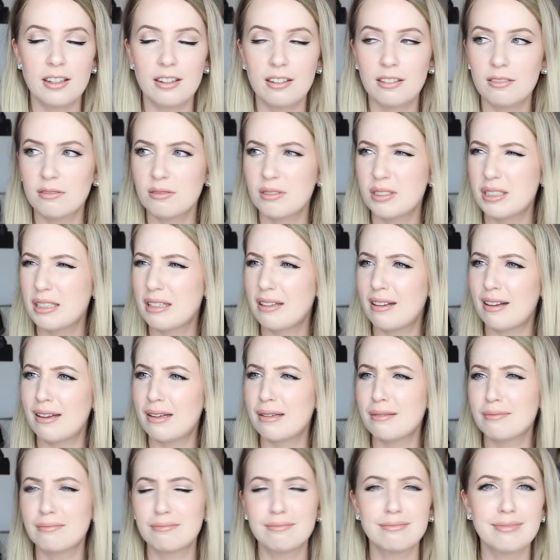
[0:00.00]
And I was
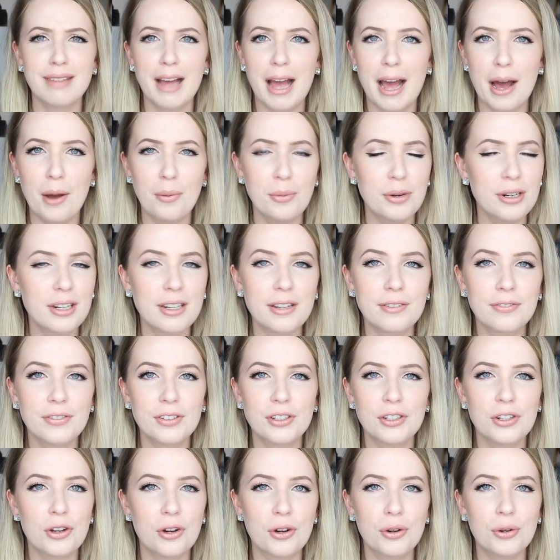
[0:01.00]
like, how would he
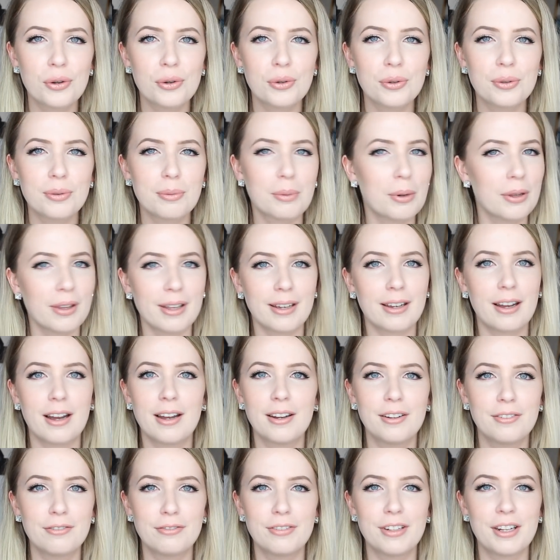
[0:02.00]
even know what that
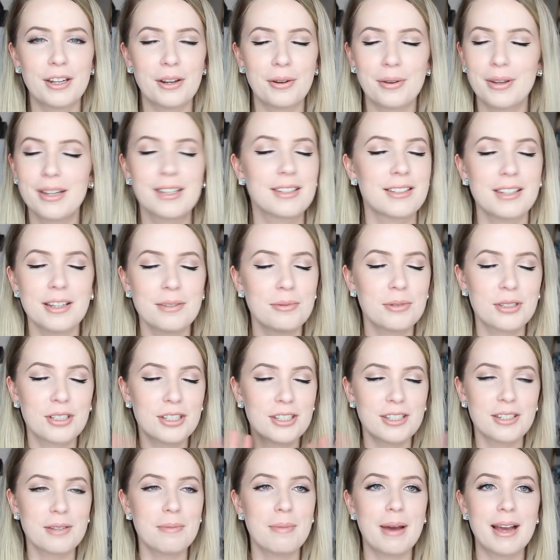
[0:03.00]
kind of video is? It was
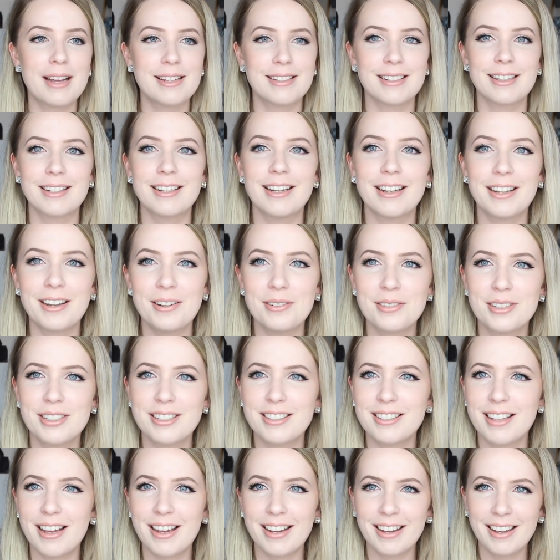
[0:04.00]
just amazing. Like I was
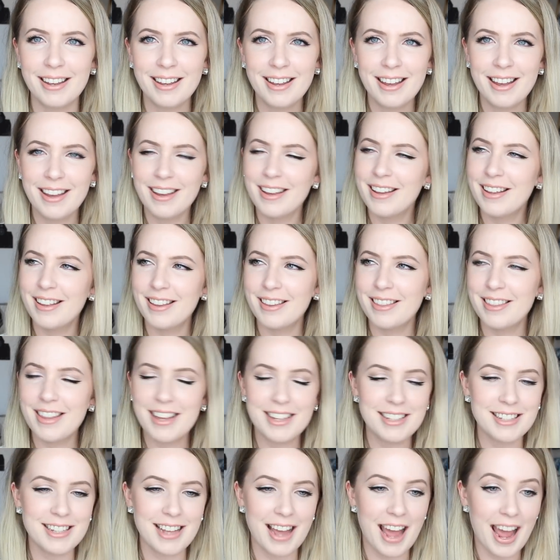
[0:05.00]
just like,
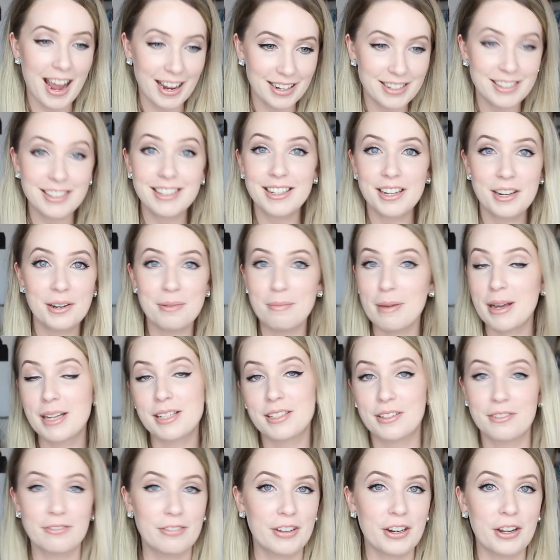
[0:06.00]
that's actually an
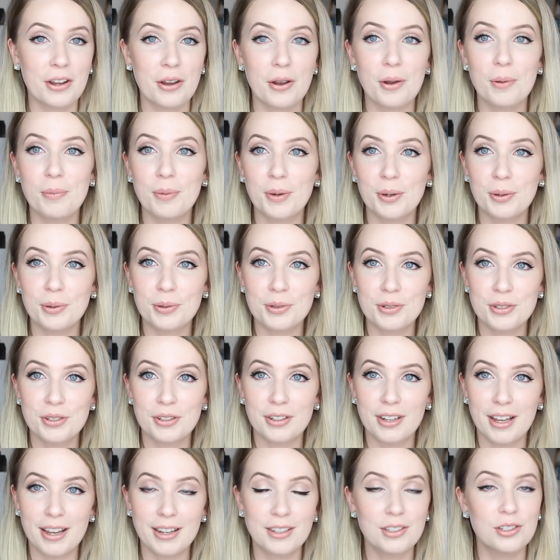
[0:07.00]
amazing video but
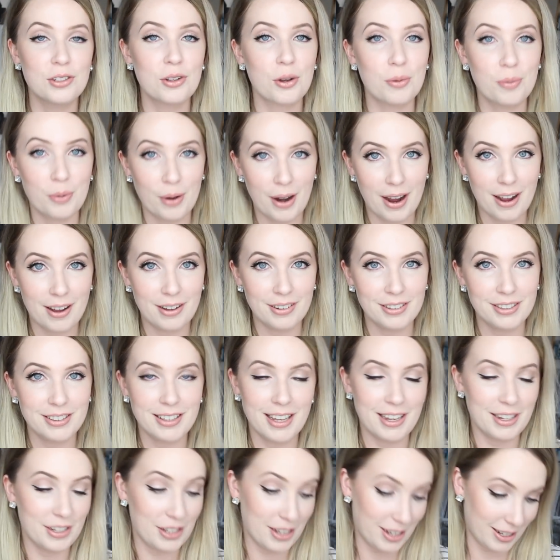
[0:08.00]
also like so proud
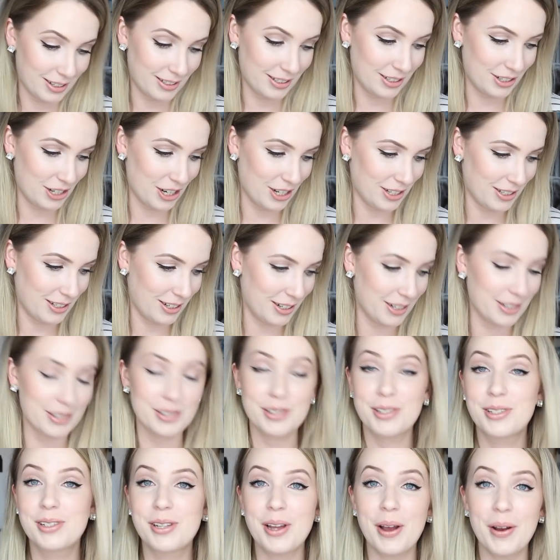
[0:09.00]
that he suggested it
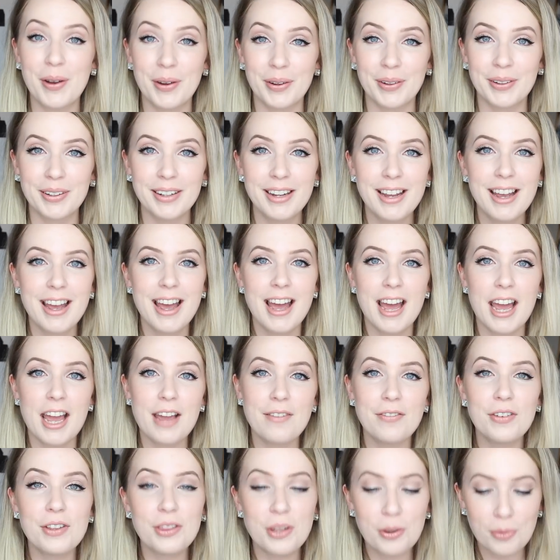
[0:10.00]
so
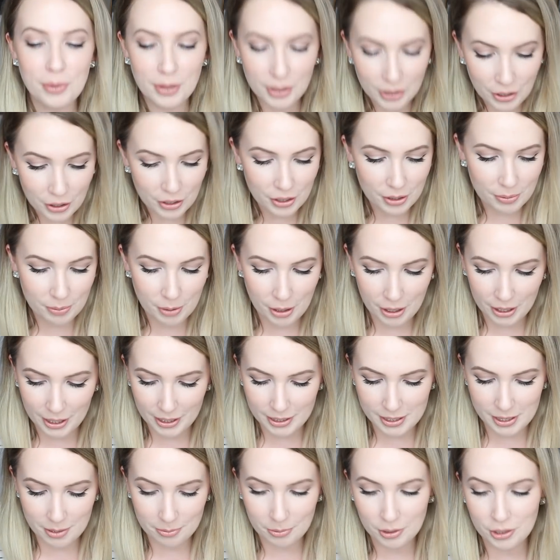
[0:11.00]
even though a lot of the
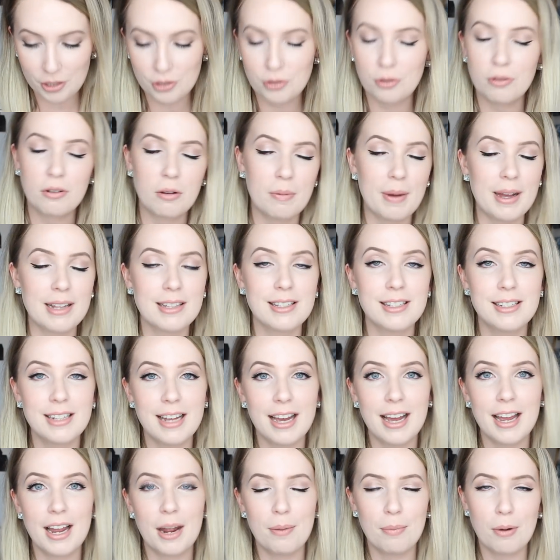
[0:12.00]
products I'm going to talk about
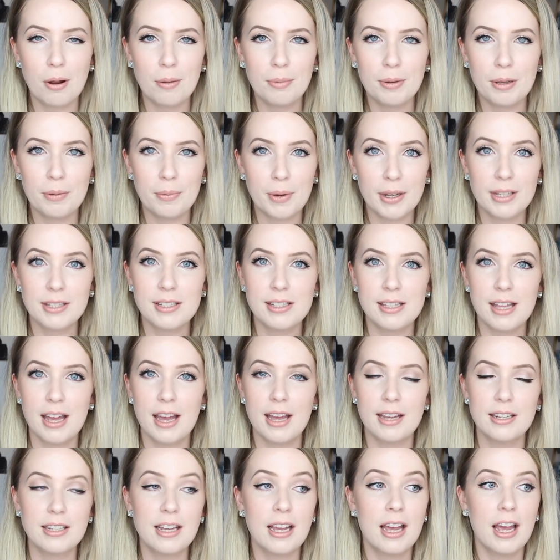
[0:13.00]
today are probably ones
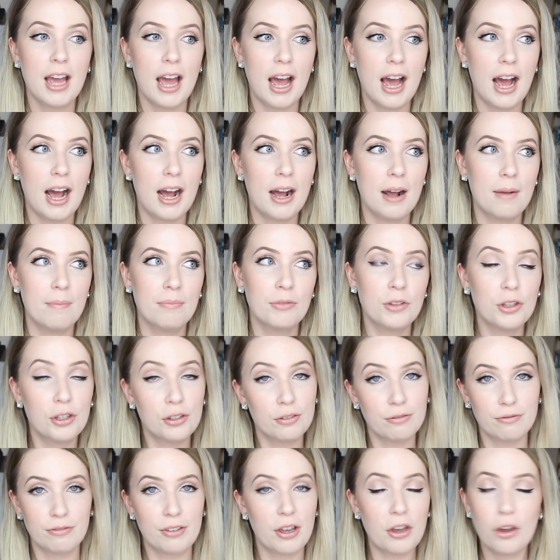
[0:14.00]
that um,
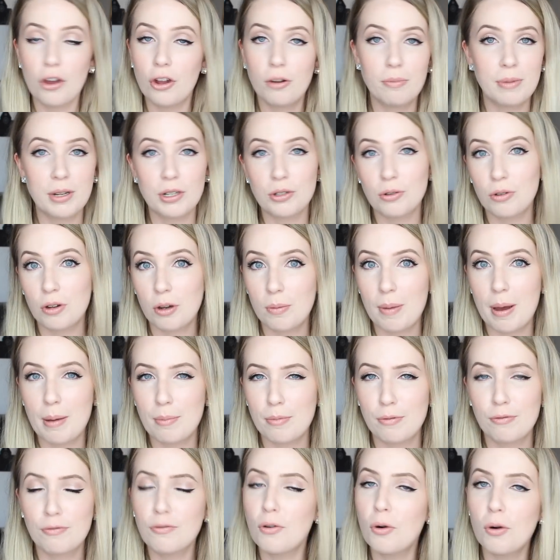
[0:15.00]
you've heard me talk about
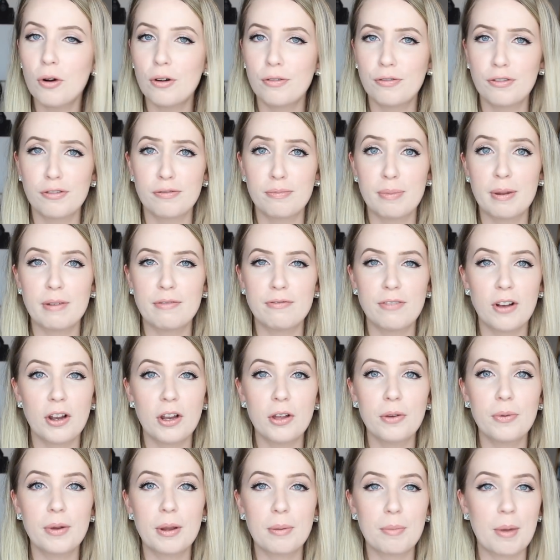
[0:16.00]
before if you've been
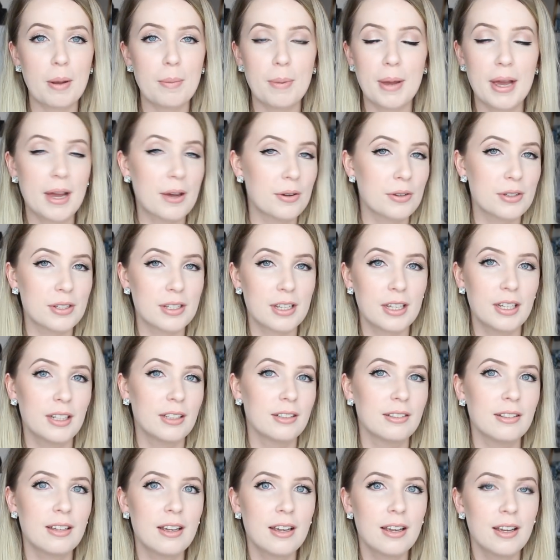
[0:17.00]
following my pale
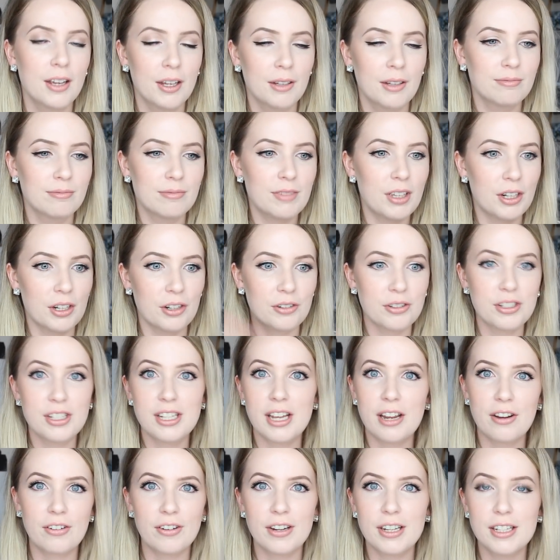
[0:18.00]
skin you know
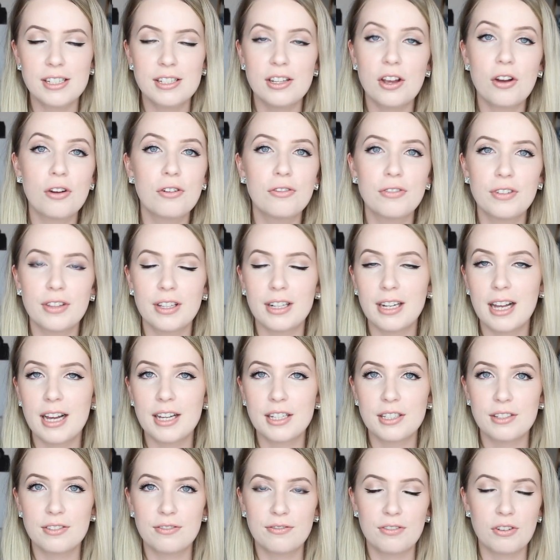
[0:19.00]
series over the
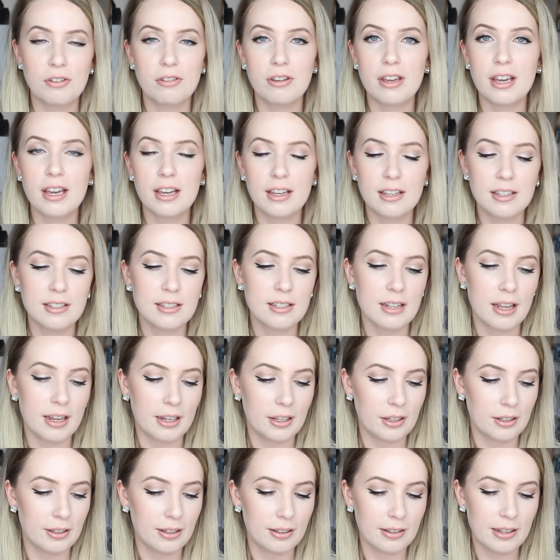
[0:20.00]
last few years
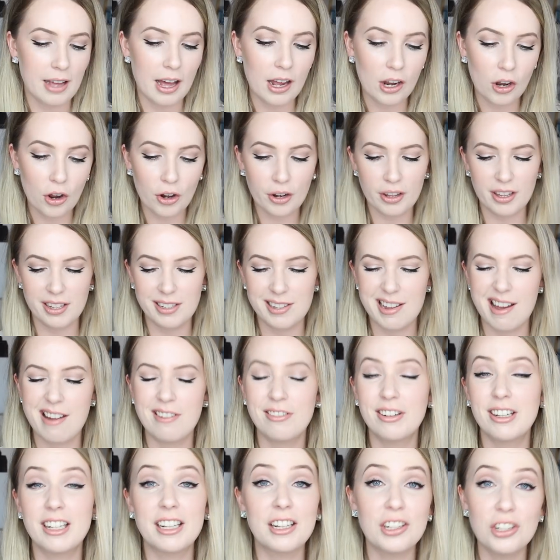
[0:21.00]
like a lot of these
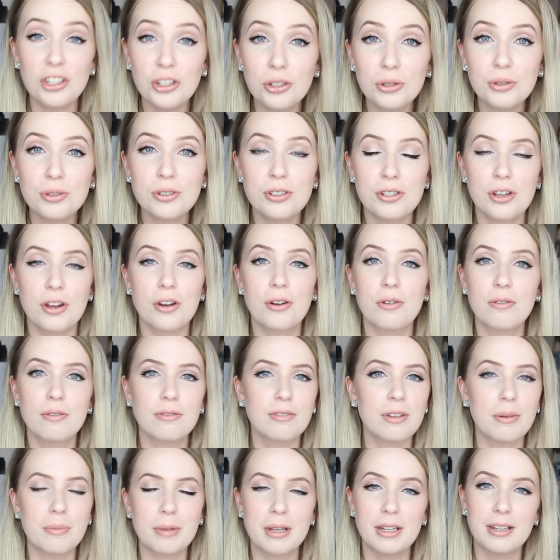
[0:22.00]
aren't really new so
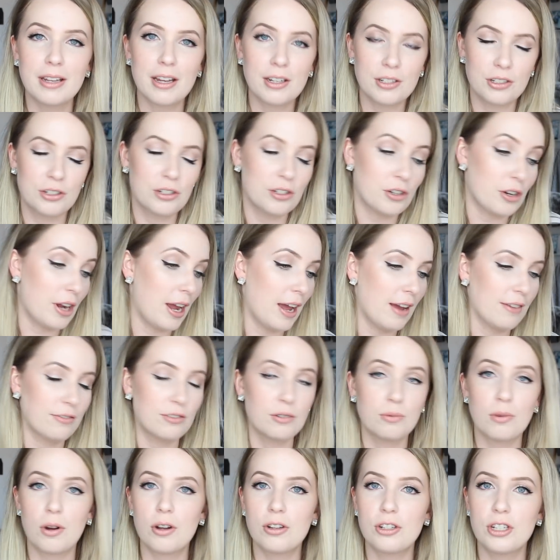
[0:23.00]
I mean you don't have
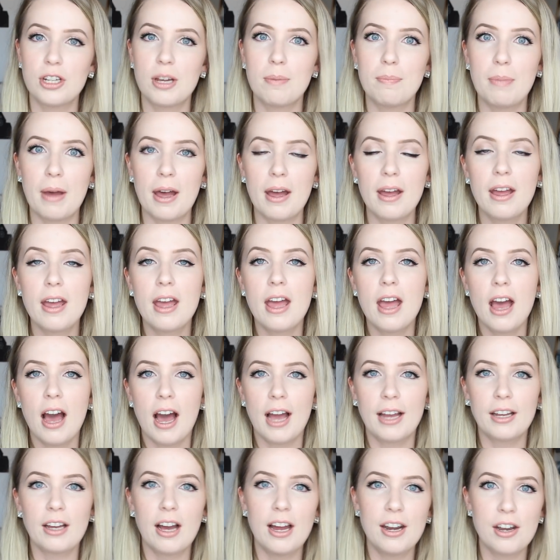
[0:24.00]
to watch it but
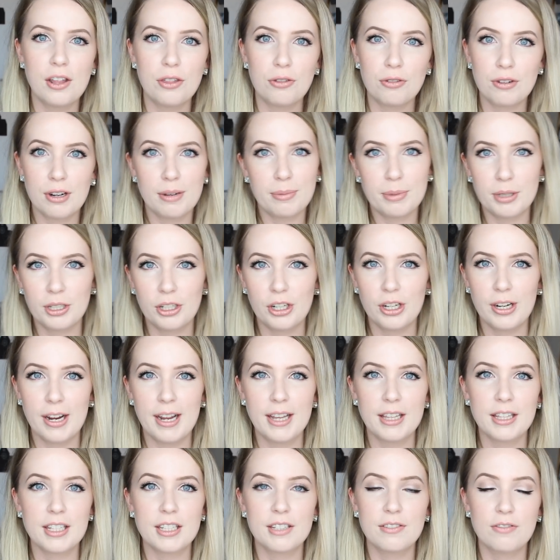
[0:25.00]
I kind of thought I would
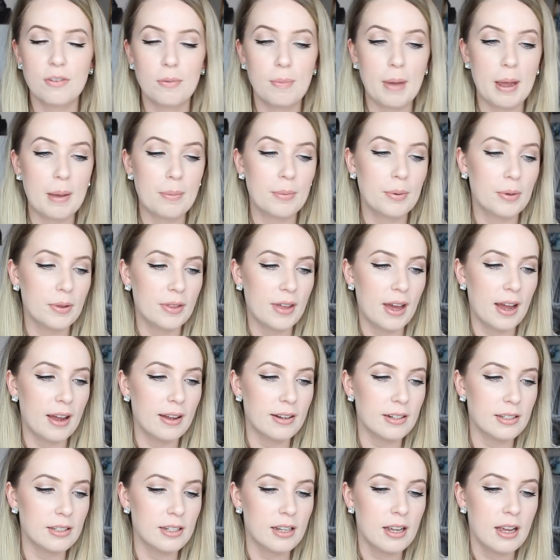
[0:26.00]
create this for people
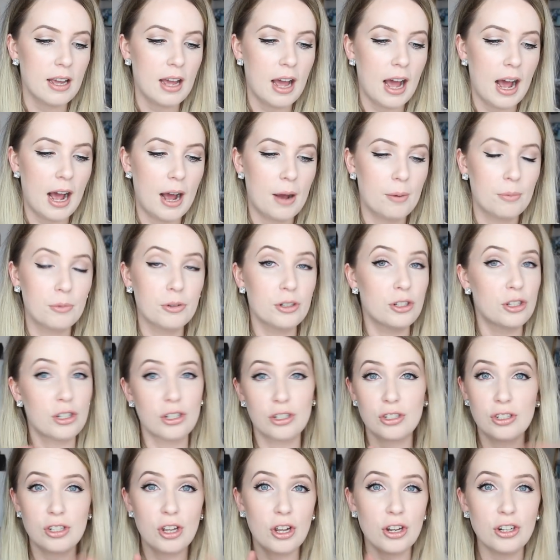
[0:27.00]
that um,
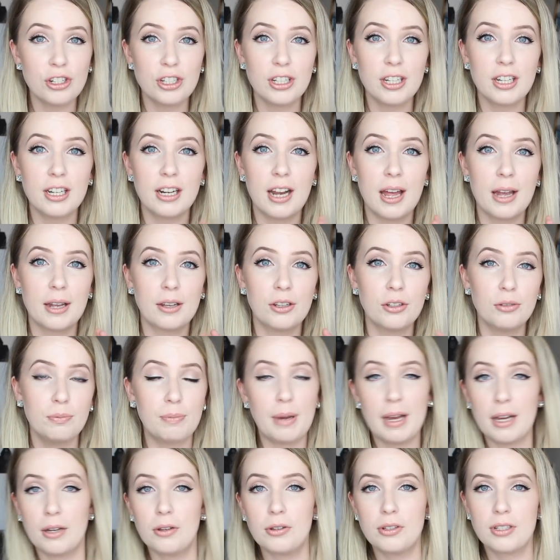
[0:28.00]
just searching like good
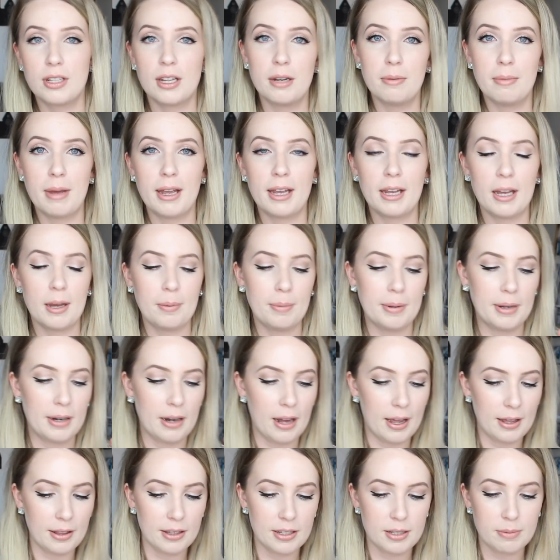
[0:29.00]
pale skin makeup and
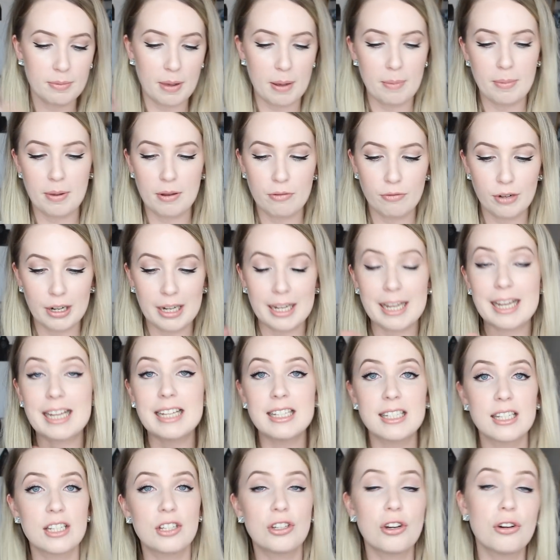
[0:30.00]
like this might be a really
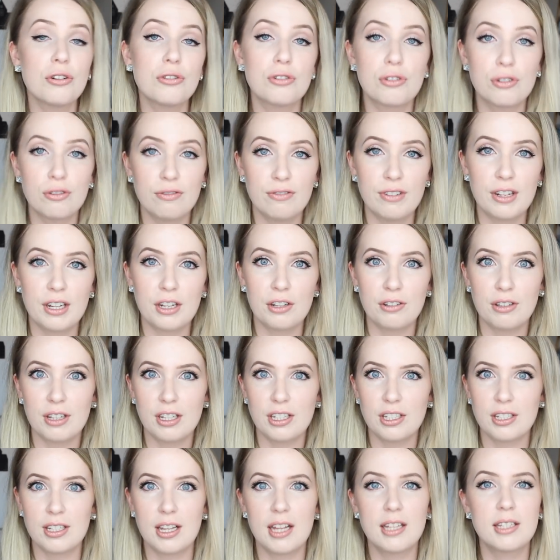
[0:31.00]
easy go-to video
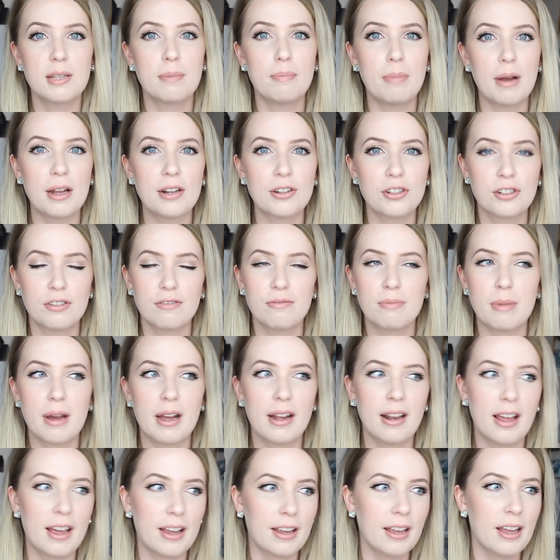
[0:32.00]
that just has a bunch of
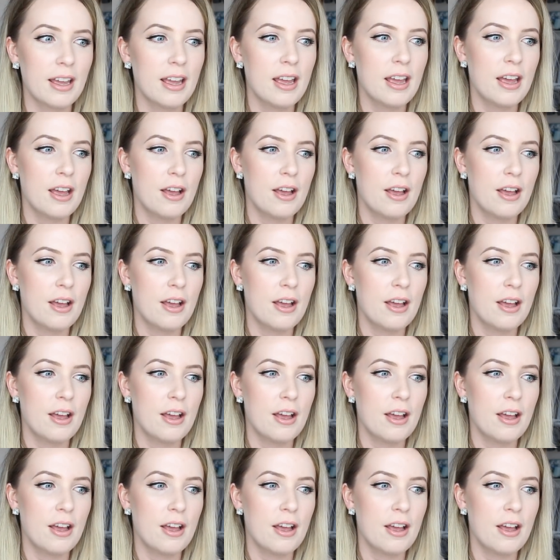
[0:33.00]
my like